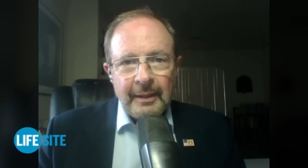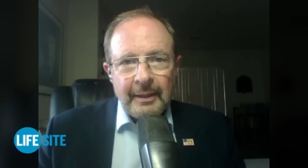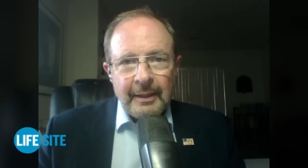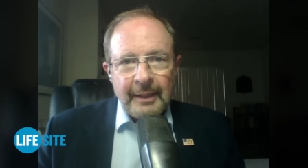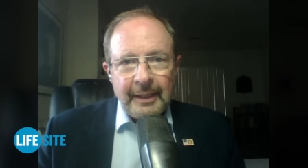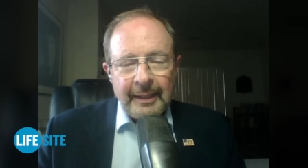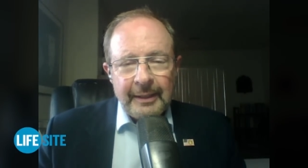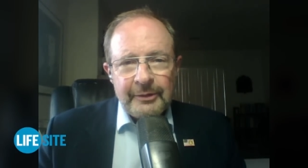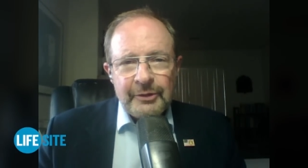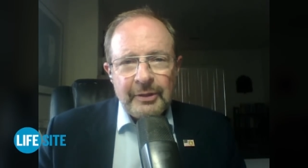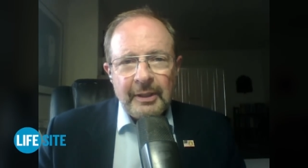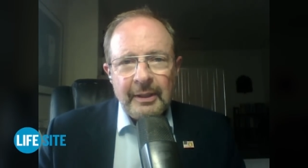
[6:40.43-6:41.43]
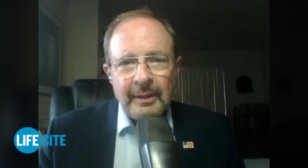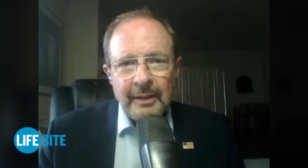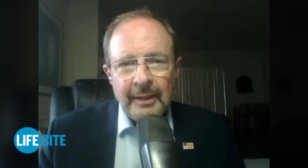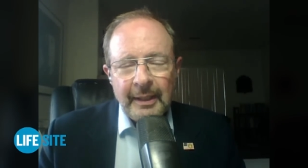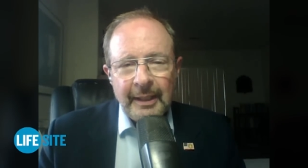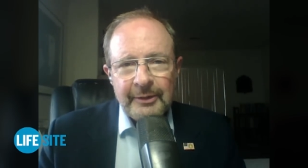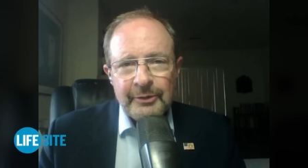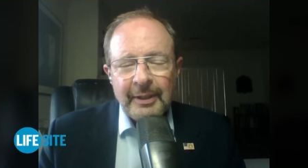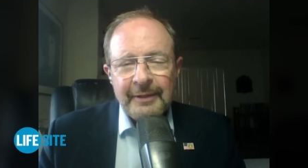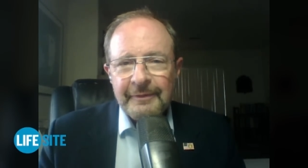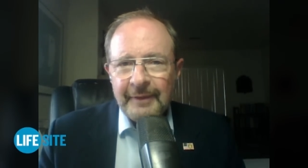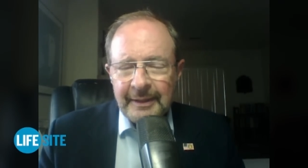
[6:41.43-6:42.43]
and try
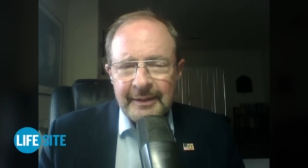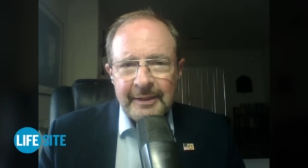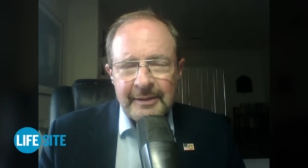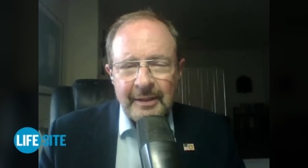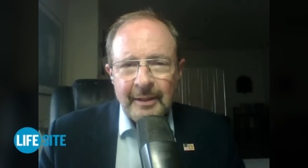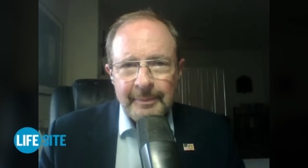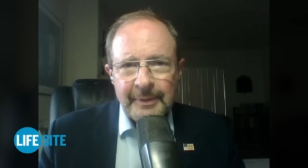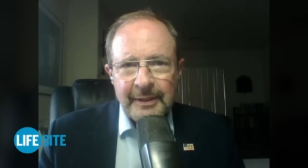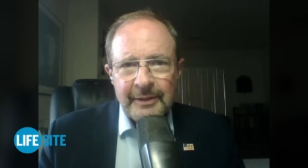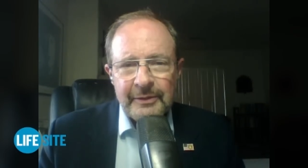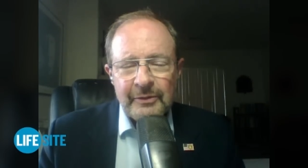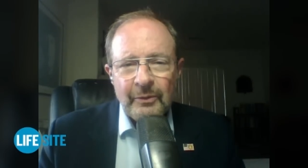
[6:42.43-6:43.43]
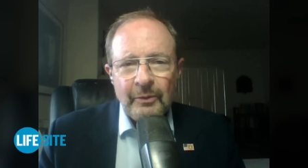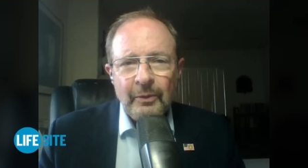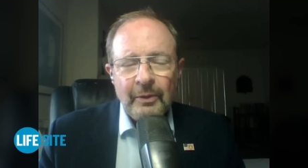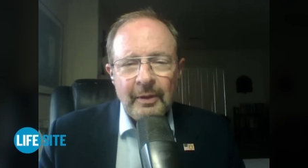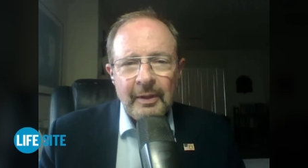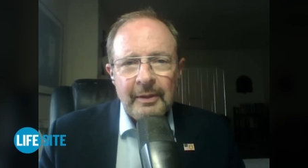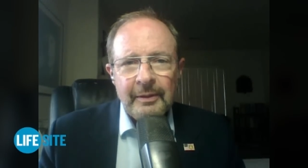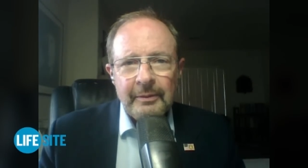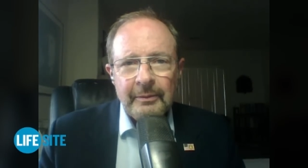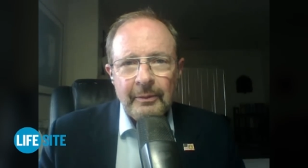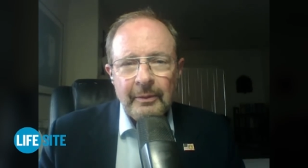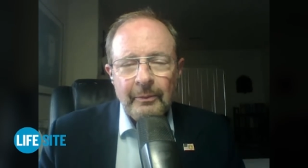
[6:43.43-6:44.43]
to fight these companies, or
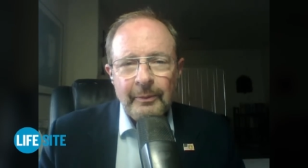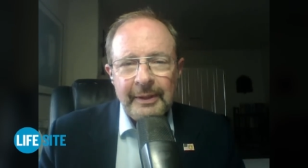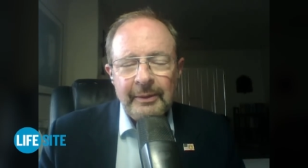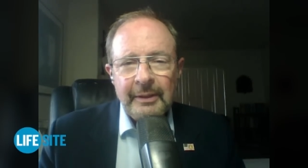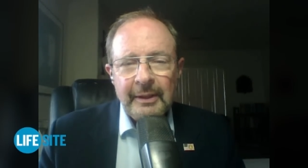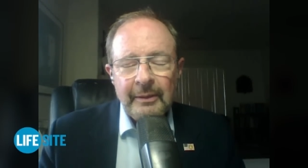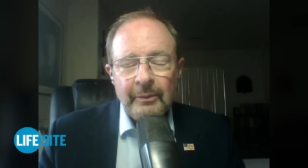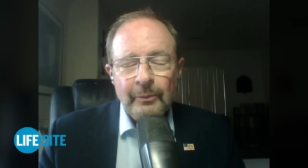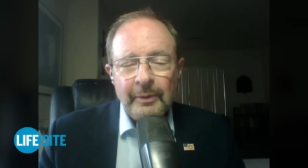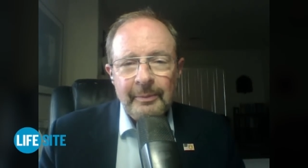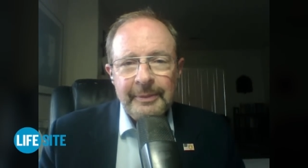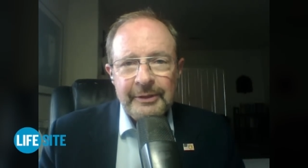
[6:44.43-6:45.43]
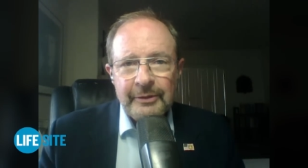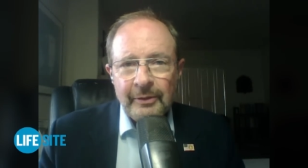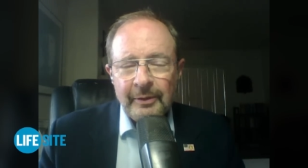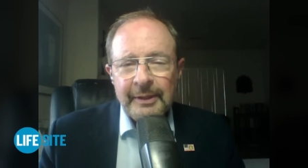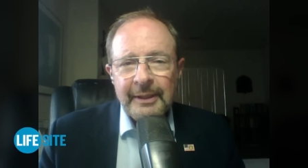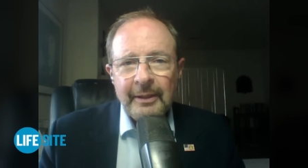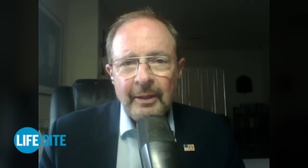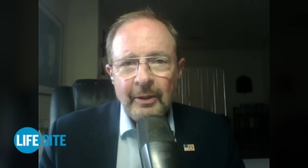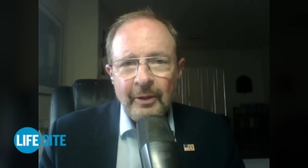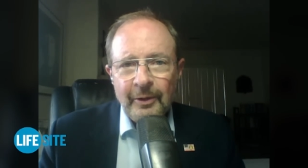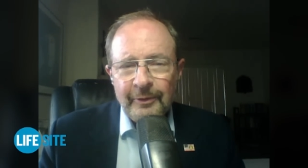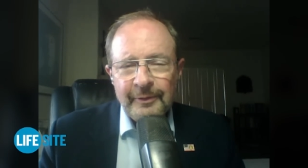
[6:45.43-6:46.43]
we will be turning
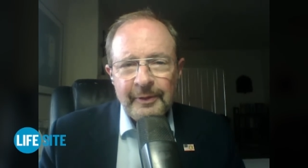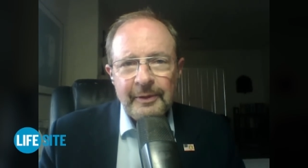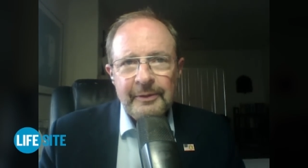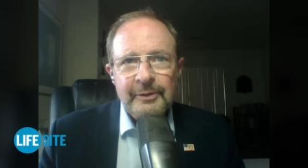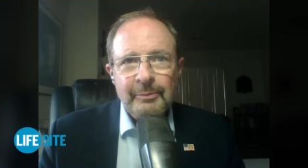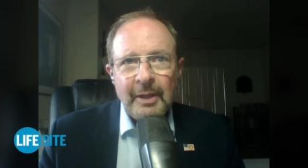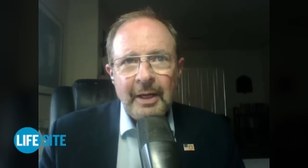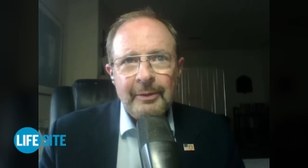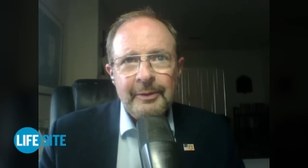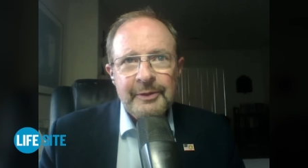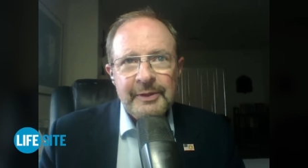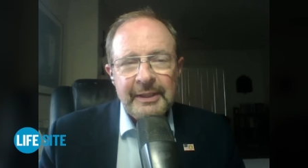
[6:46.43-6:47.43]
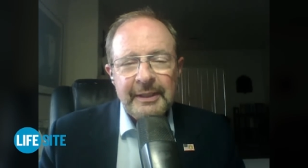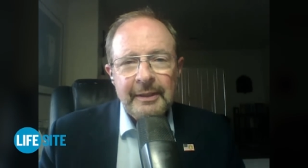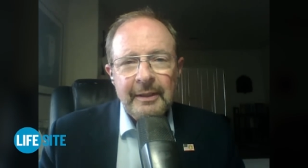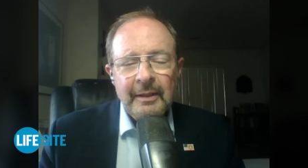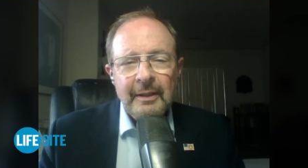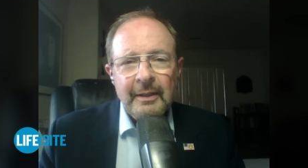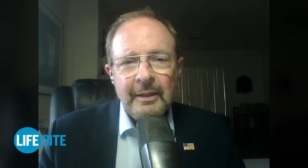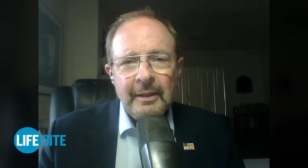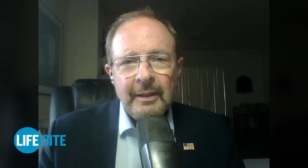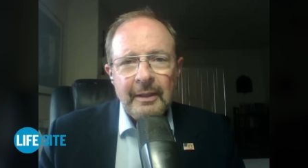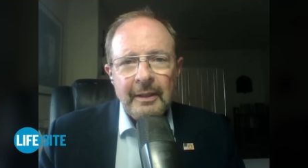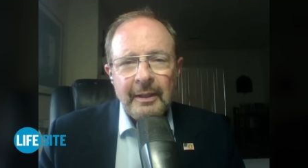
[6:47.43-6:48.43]
over democracy
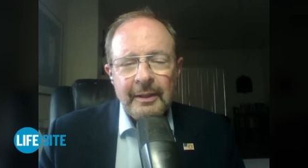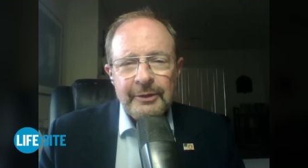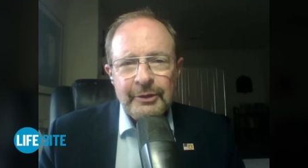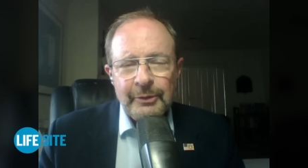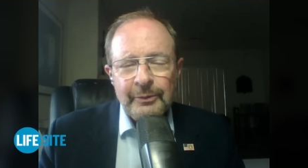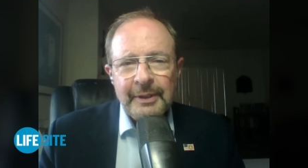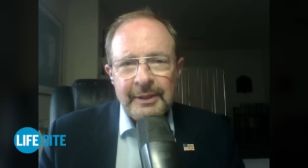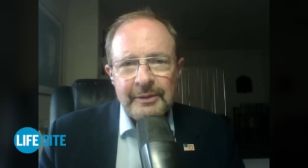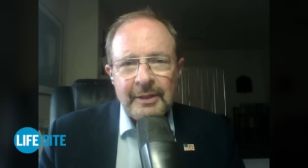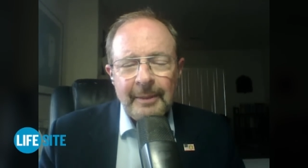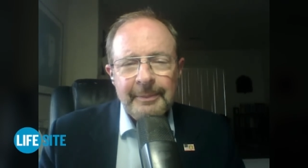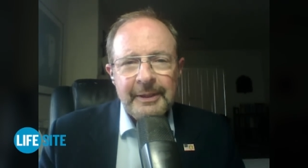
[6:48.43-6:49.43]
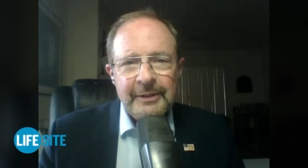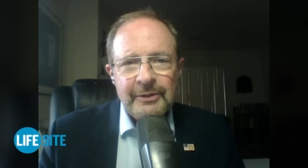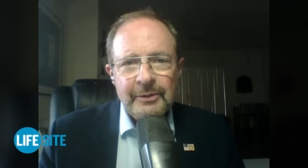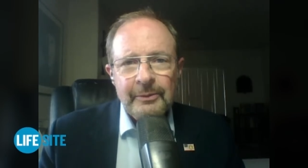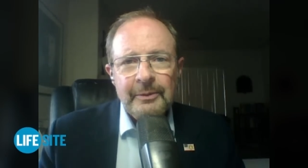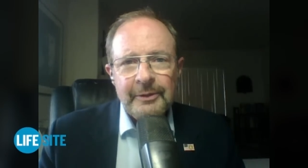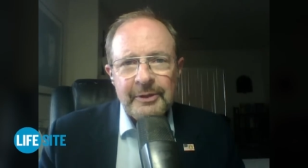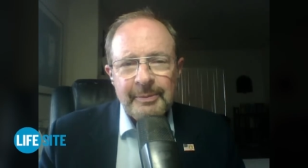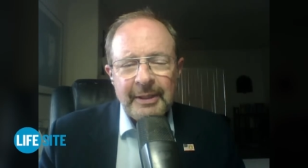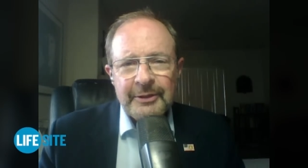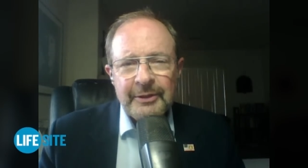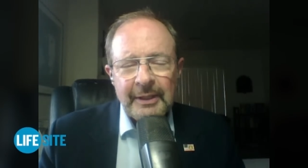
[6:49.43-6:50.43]
to these companies. Google
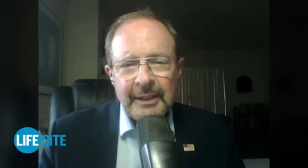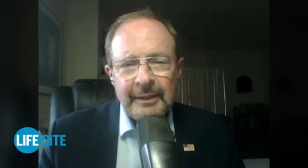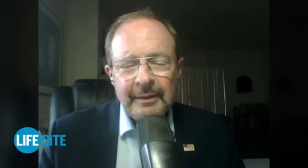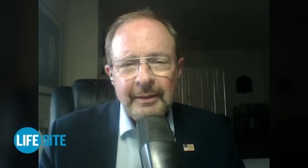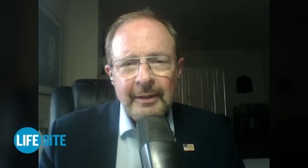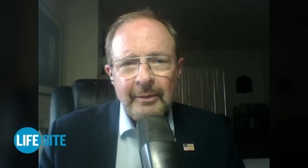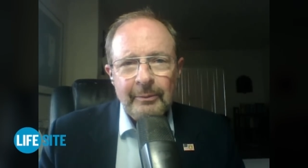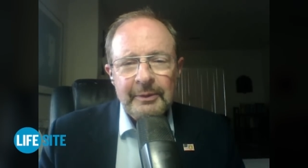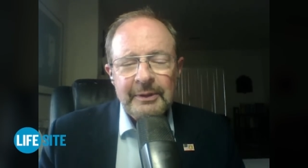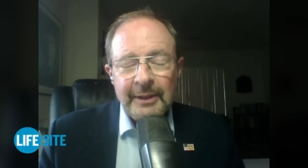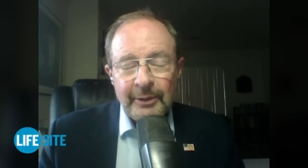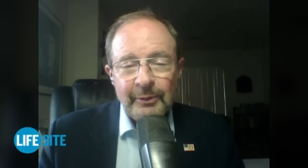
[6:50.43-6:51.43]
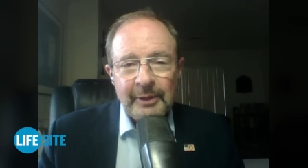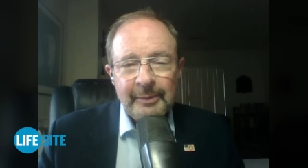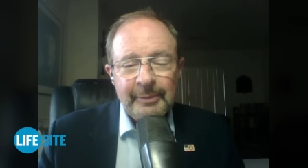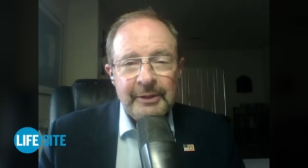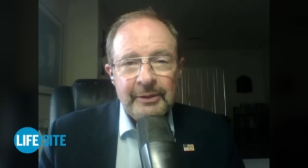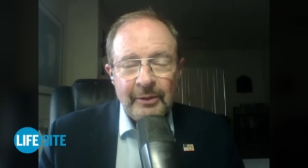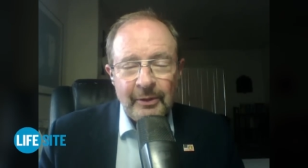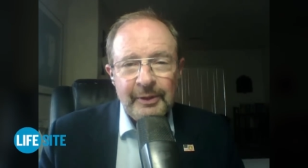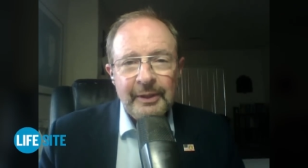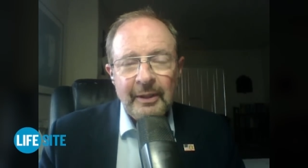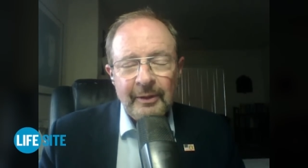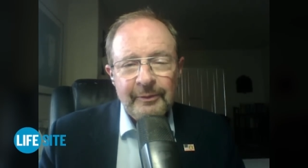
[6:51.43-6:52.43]
especially will literally be
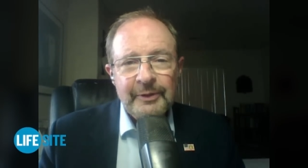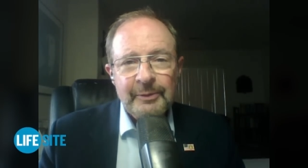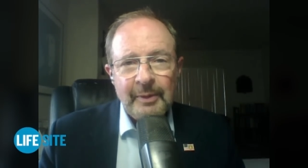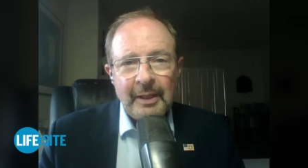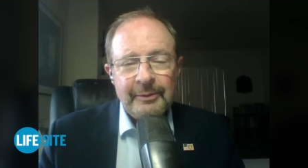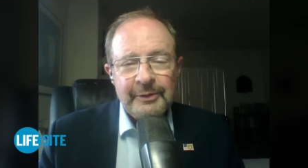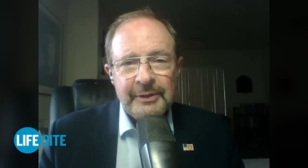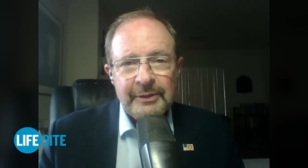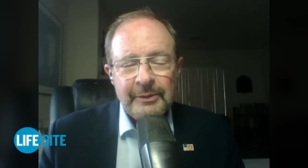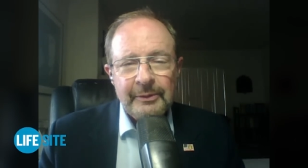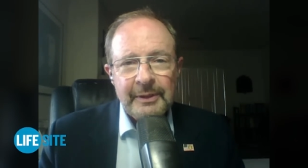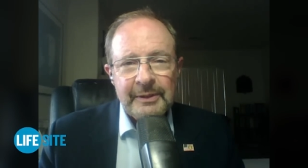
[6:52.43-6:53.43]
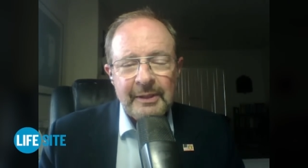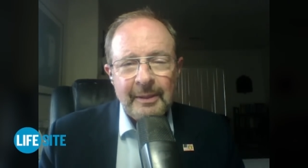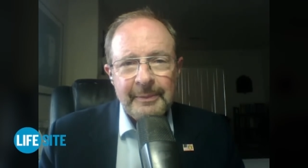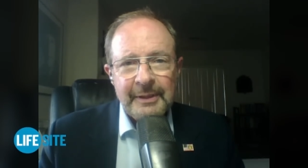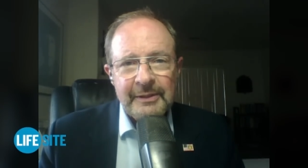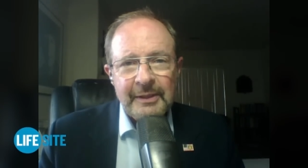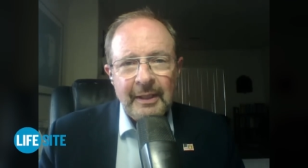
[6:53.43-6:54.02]
turning over democracy to these companies.